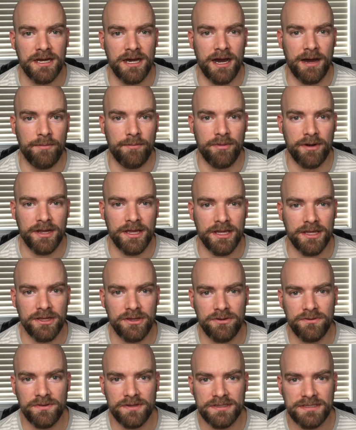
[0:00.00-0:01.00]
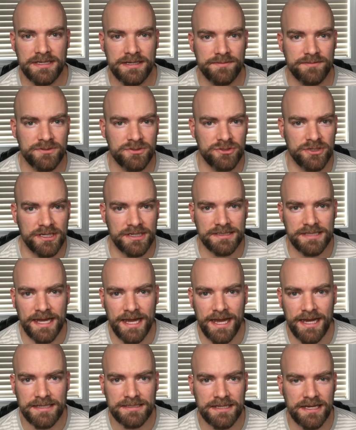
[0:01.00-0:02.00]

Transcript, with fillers: I'm bringing you the tips, tricks, hacks,